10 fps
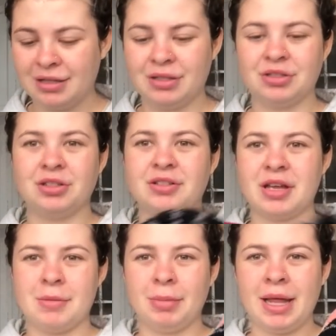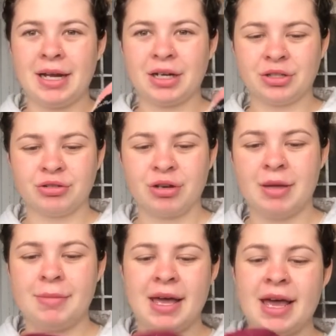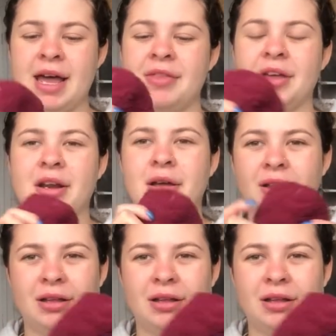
there's just a black striped pair and then